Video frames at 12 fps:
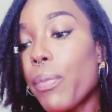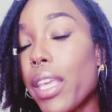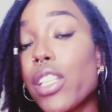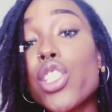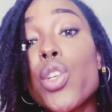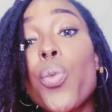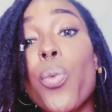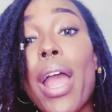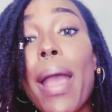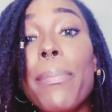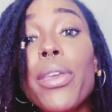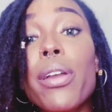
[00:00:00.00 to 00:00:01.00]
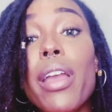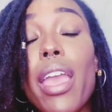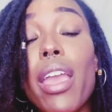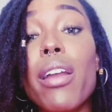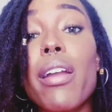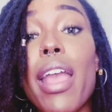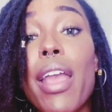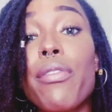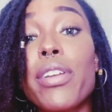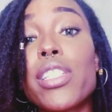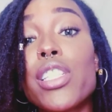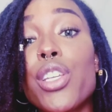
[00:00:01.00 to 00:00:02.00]
is to wrap your hair
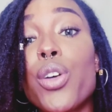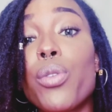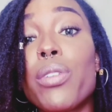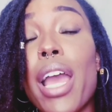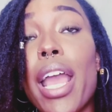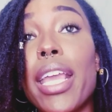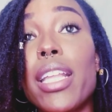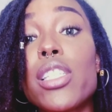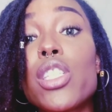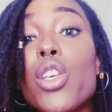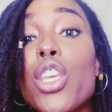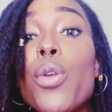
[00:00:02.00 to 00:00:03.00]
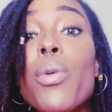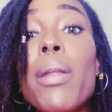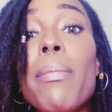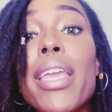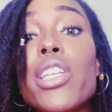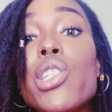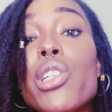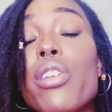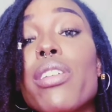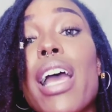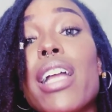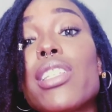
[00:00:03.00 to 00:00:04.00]
every single night. So you want to make sure
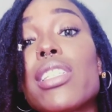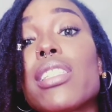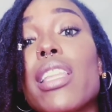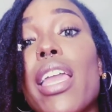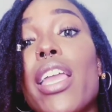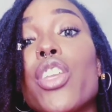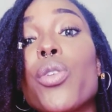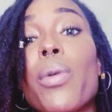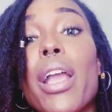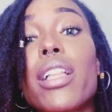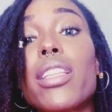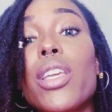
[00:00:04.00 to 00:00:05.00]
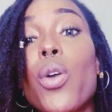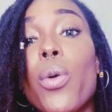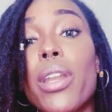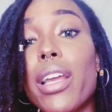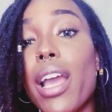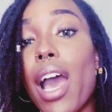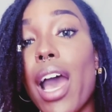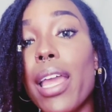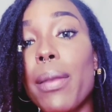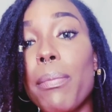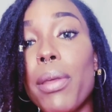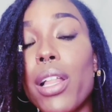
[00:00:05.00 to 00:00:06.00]
you're not just laying directly on a
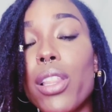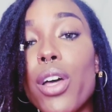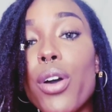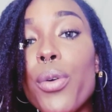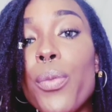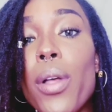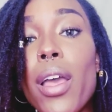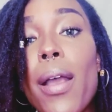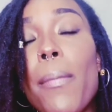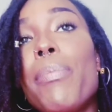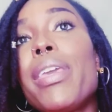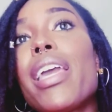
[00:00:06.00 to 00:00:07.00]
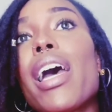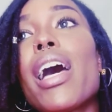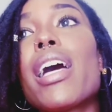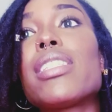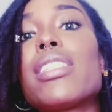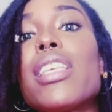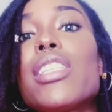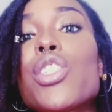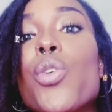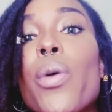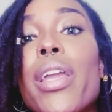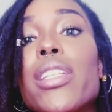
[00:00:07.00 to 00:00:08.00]
cotton pillow, because this is
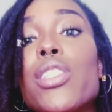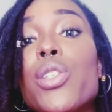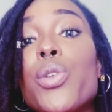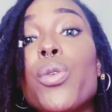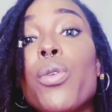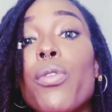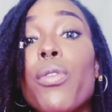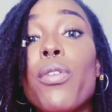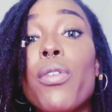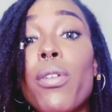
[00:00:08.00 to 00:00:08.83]
going to,